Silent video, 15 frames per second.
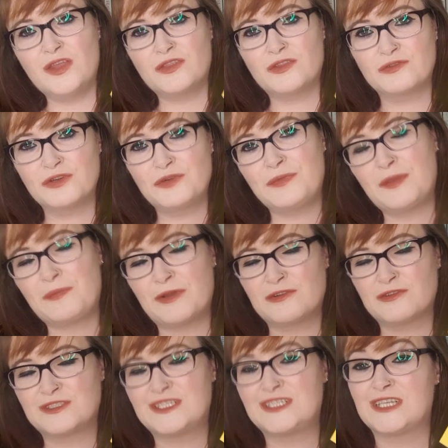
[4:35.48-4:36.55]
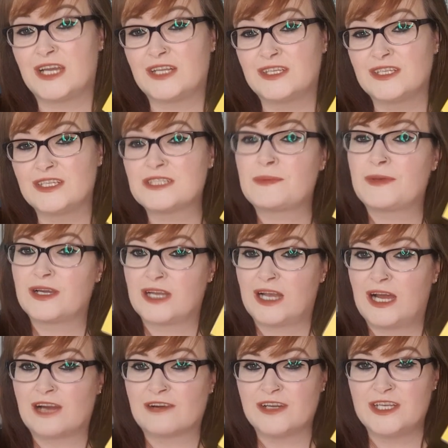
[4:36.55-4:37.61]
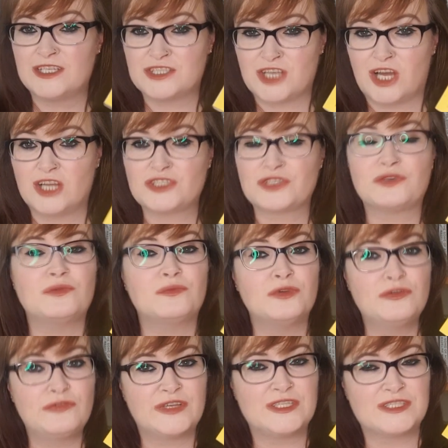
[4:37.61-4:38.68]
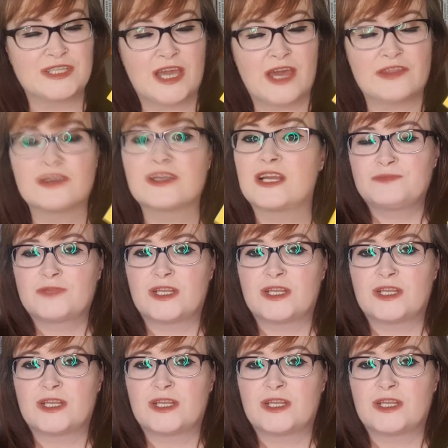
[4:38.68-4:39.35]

The Roommate by Rosie Danan is about Clara and Josh who move in together.